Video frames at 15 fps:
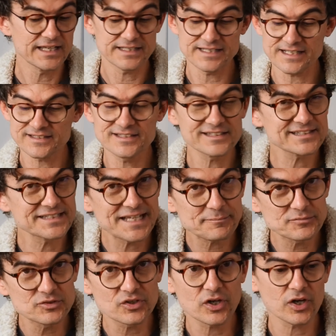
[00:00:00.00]
Doesn't
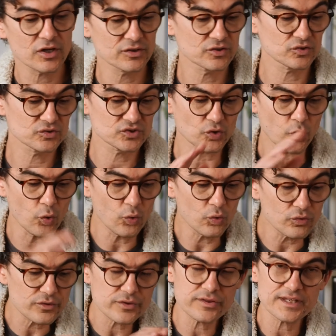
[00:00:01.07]
snap to cardinals.
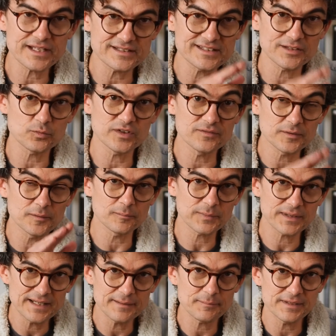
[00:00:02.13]
All the things that we've
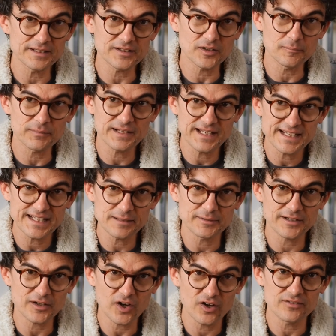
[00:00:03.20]
been complaining
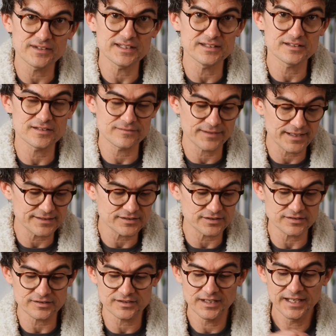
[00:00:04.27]
about on these
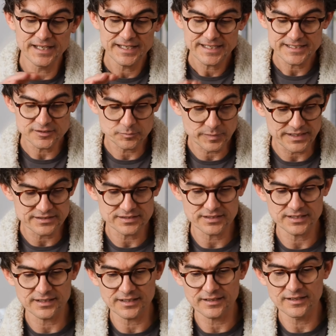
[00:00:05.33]
devices is better
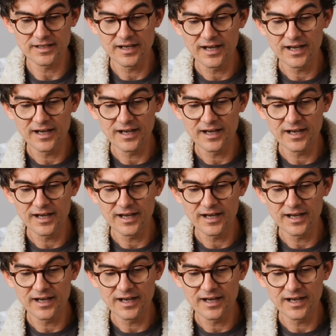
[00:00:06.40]
here.